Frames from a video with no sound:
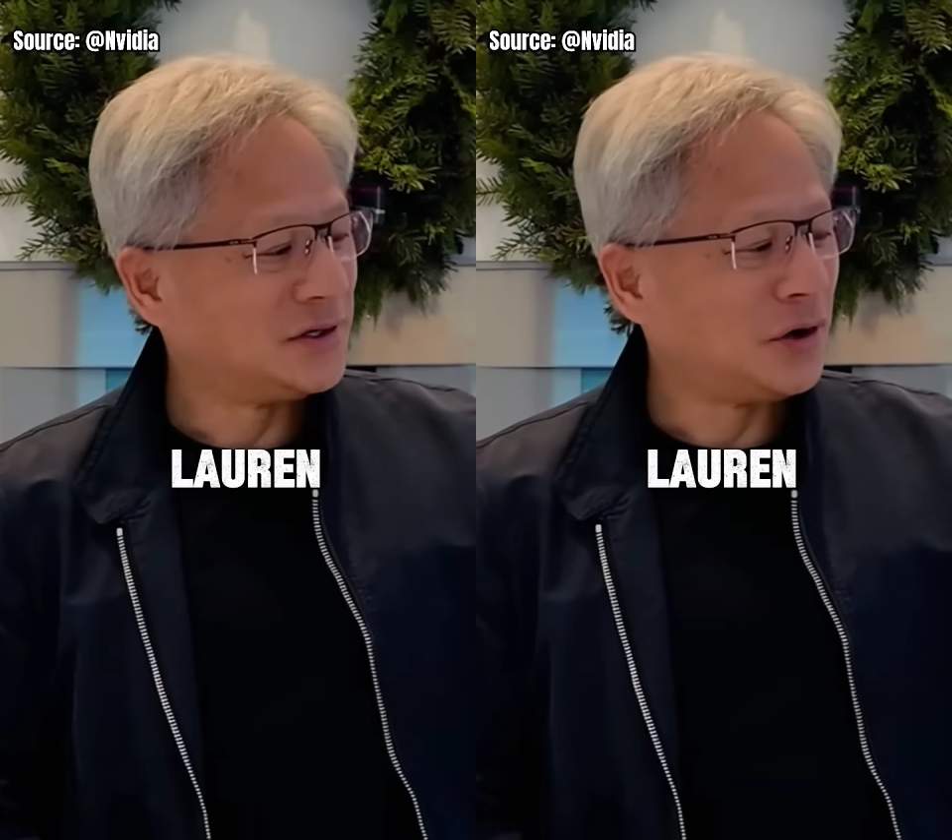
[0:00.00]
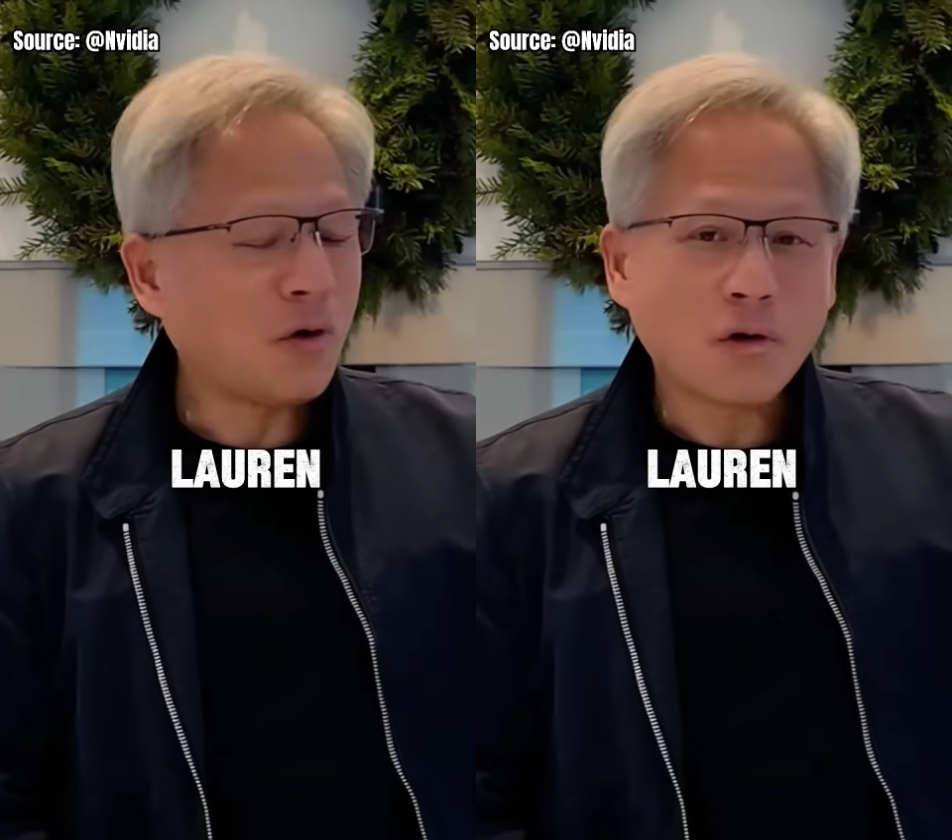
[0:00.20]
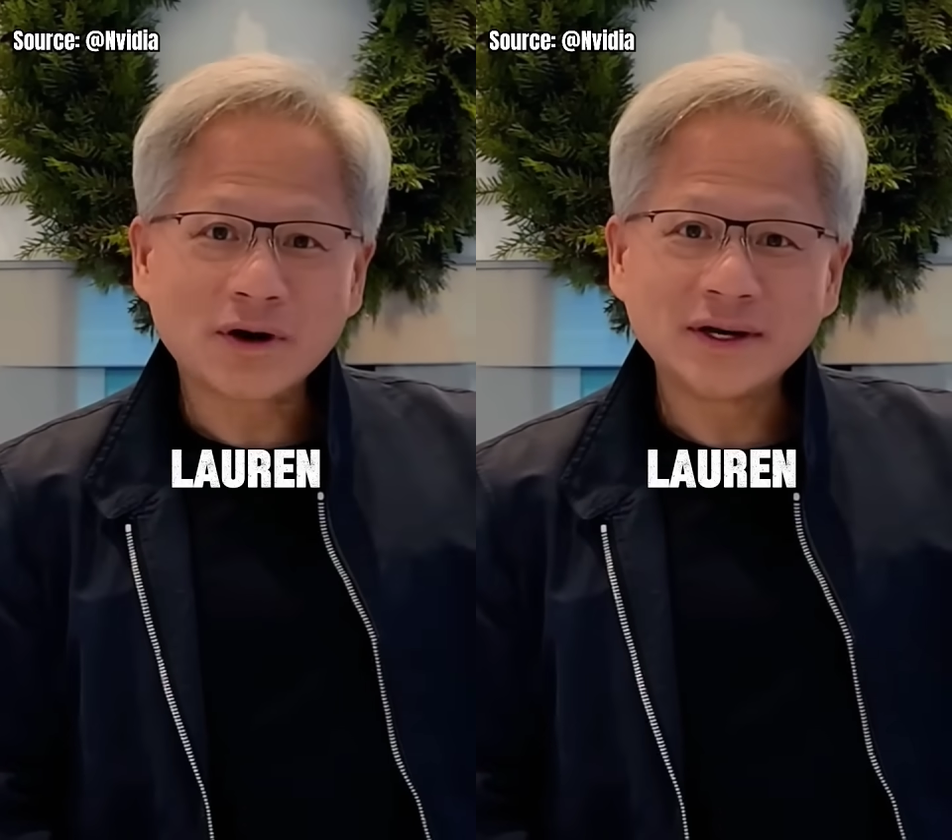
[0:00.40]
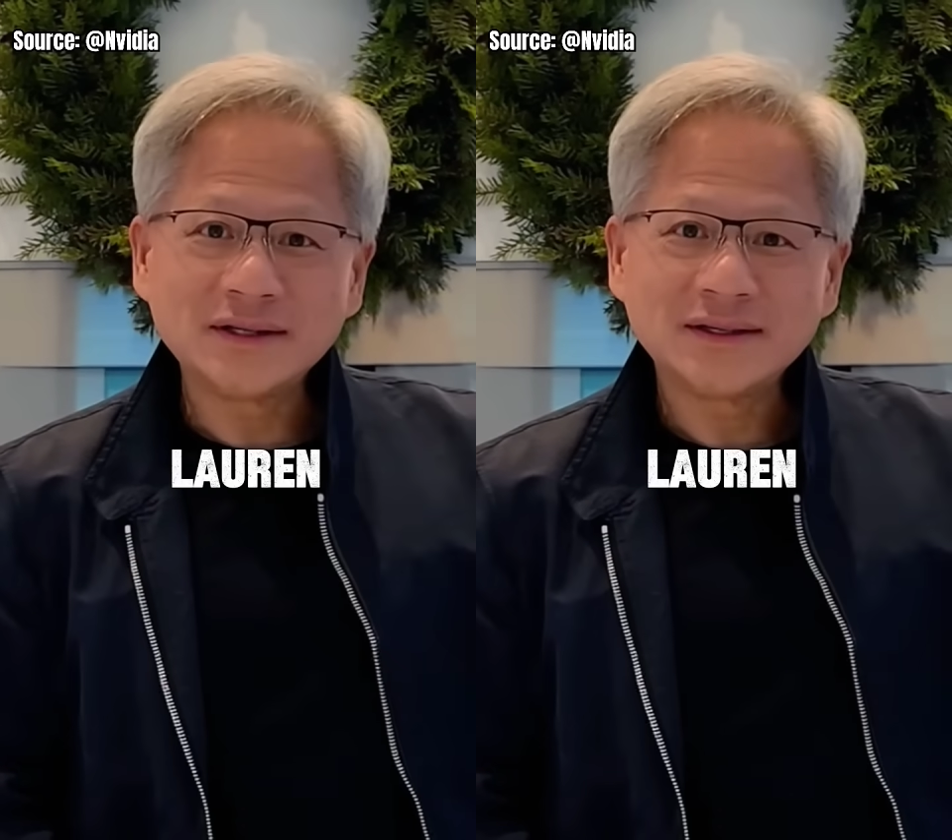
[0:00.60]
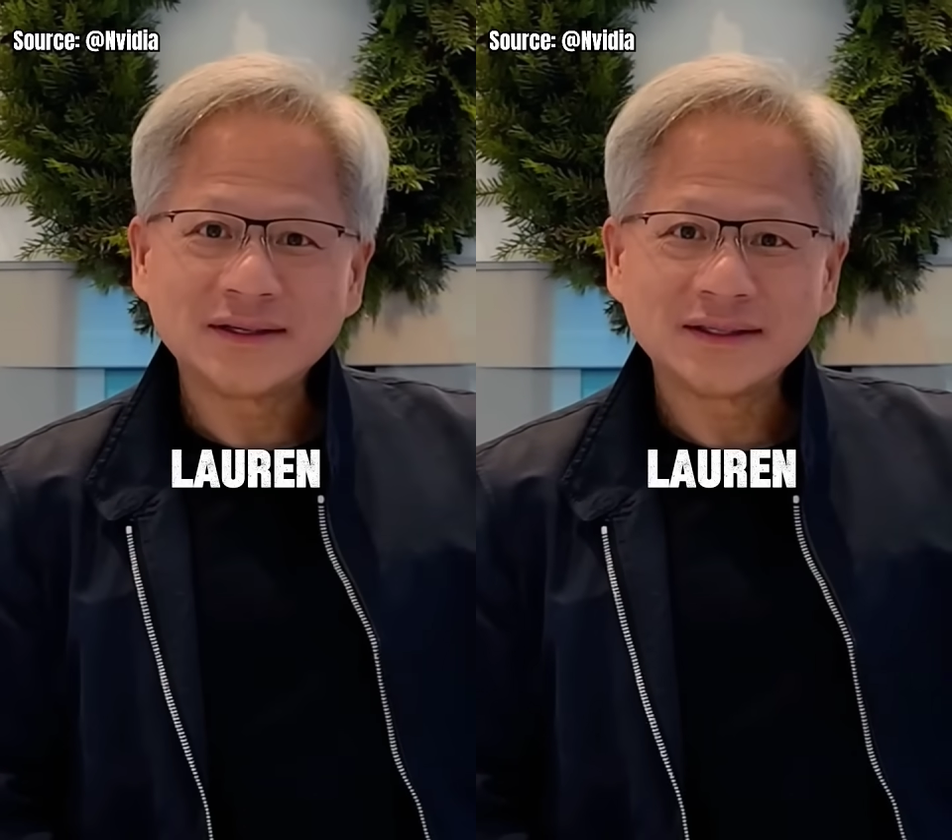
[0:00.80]
Little
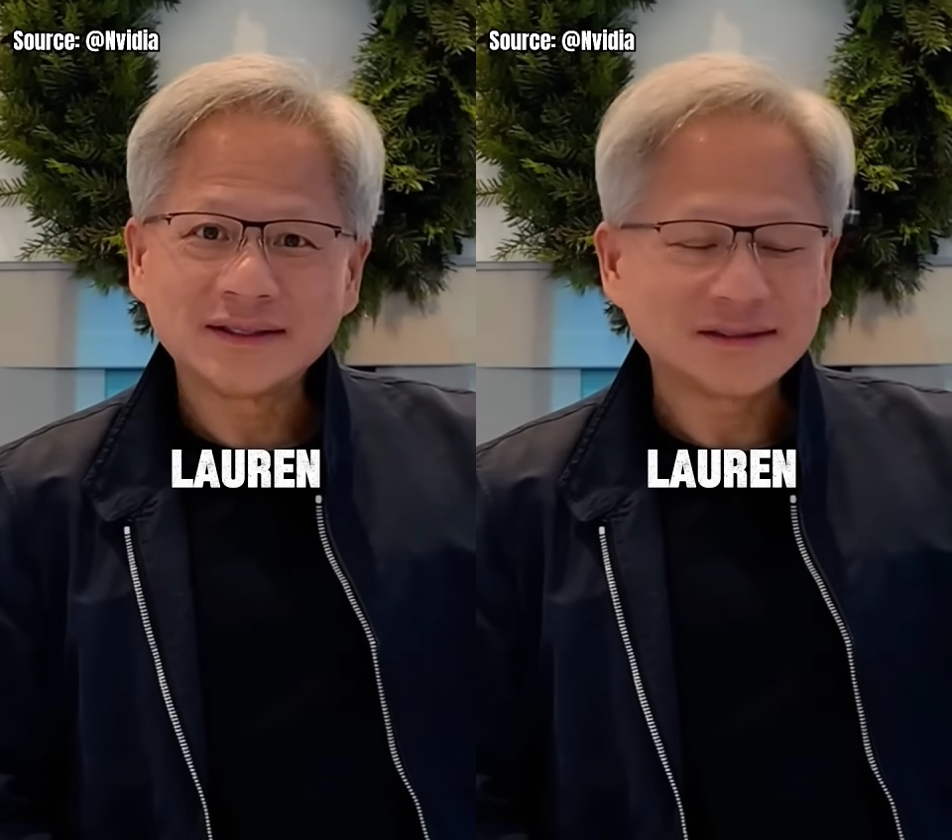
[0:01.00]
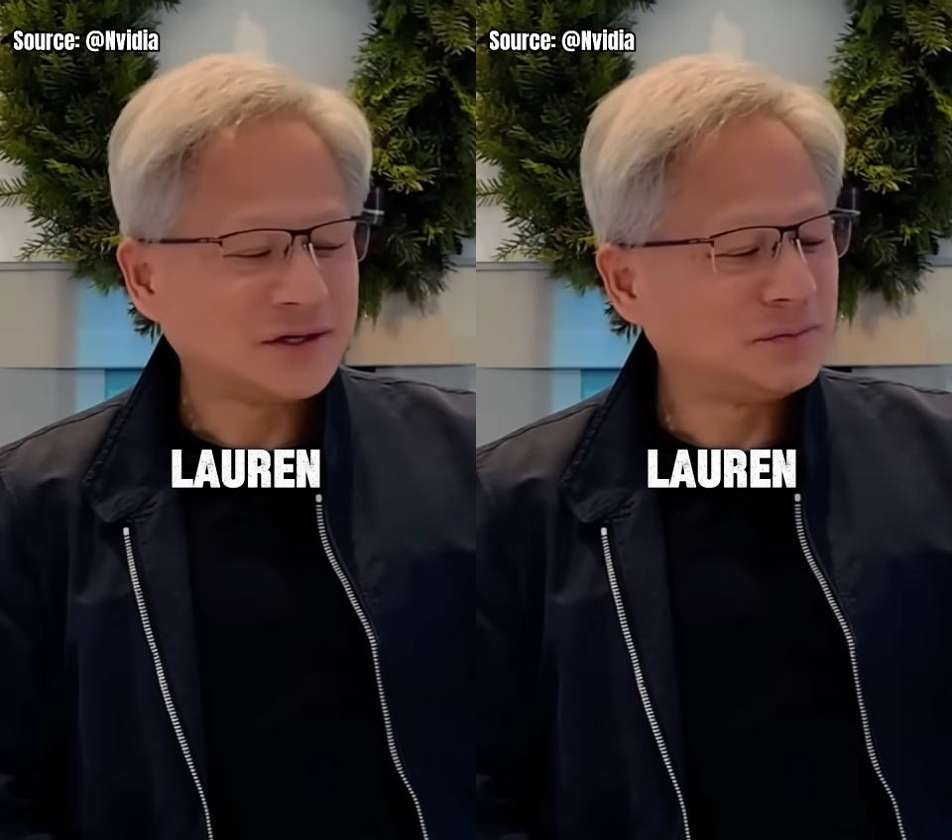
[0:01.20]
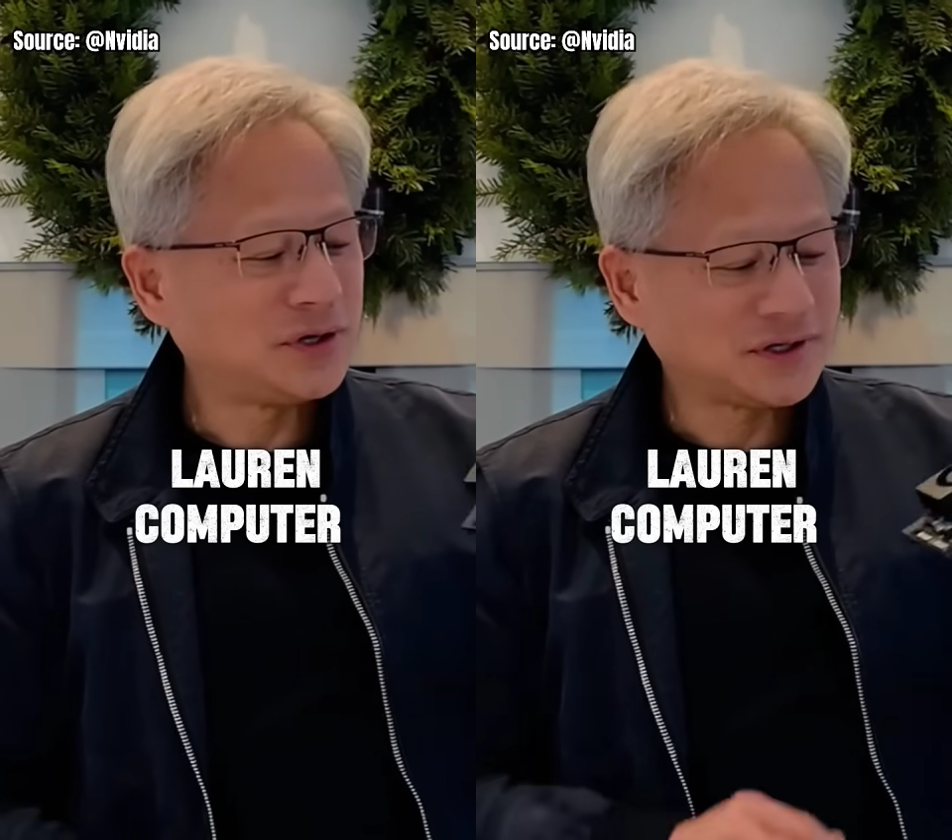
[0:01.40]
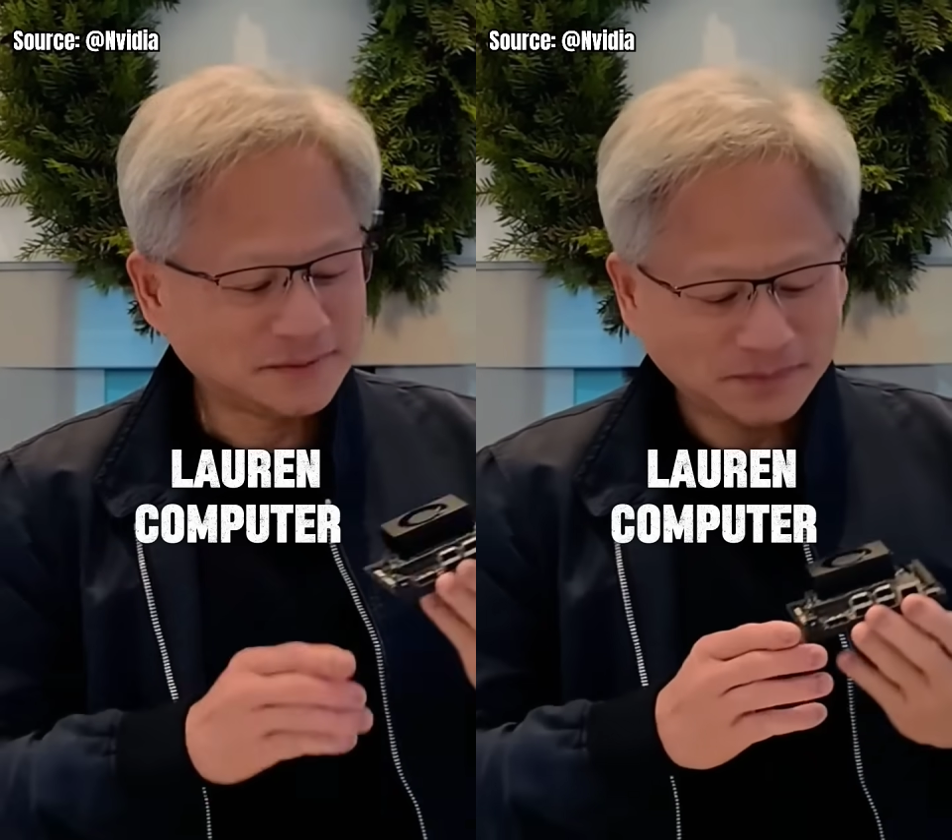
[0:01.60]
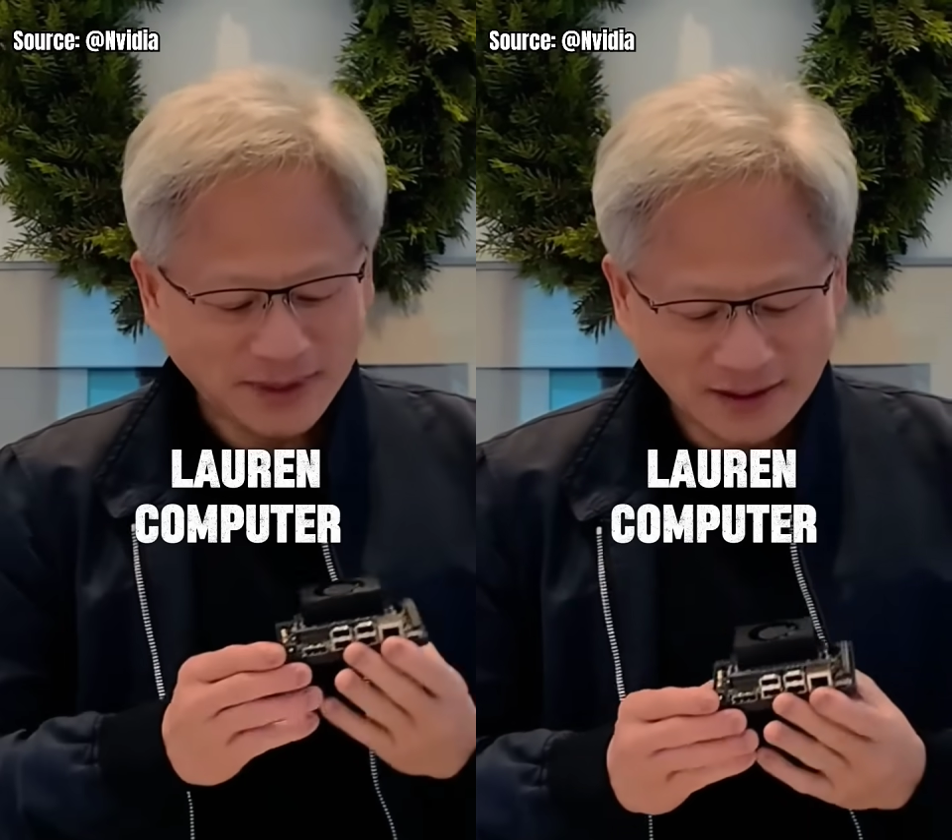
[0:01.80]
Orin
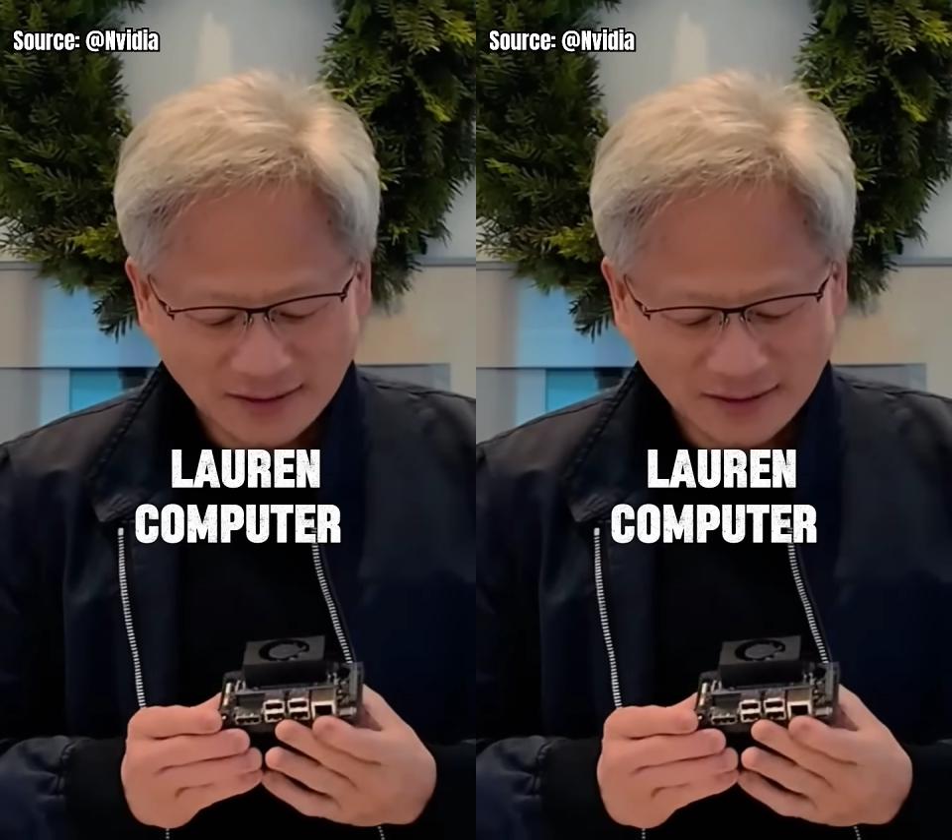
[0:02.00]
computer.